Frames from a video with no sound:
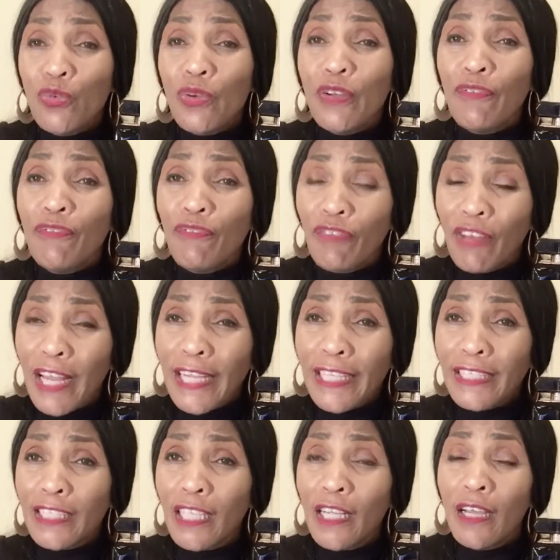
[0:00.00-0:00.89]

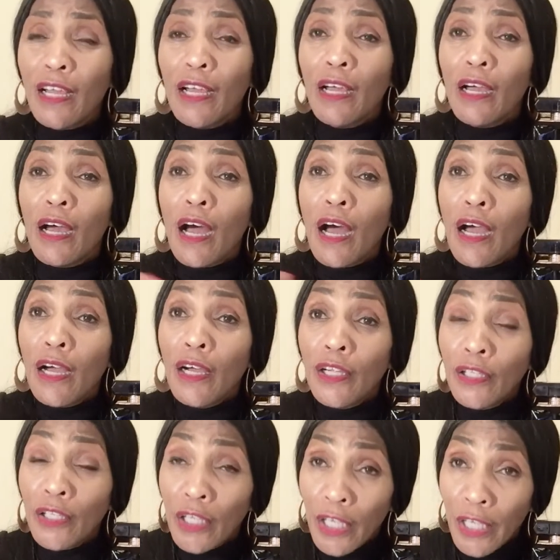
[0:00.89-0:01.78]
reflect
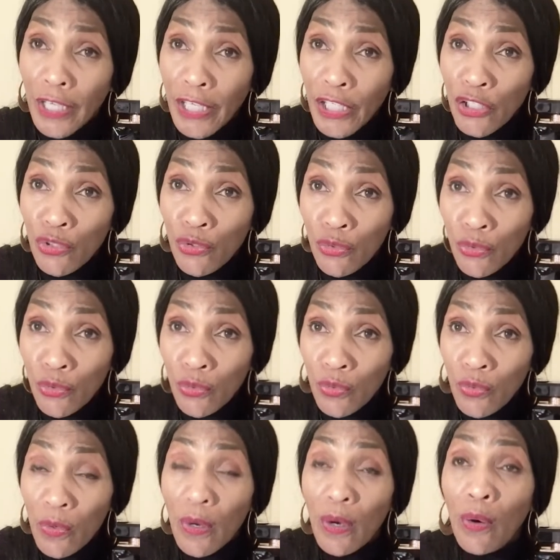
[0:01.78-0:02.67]
a
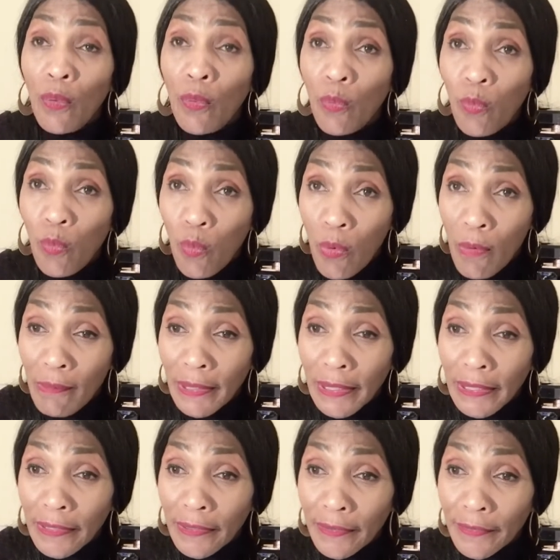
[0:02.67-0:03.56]
true woman,